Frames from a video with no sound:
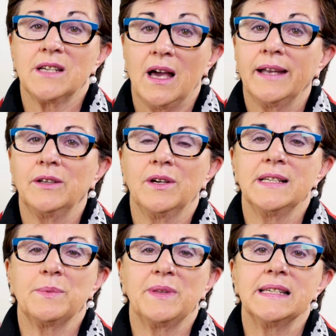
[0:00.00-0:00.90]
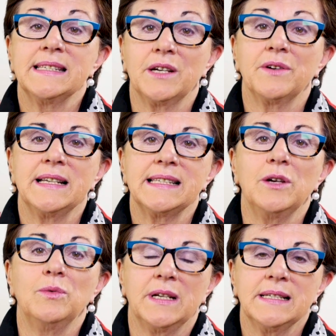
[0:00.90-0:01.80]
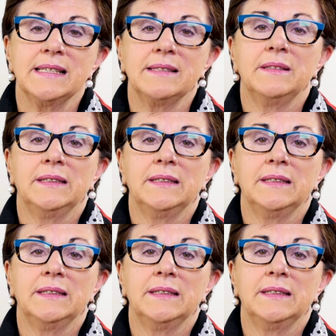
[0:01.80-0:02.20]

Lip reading: diagnosed with a serious illness,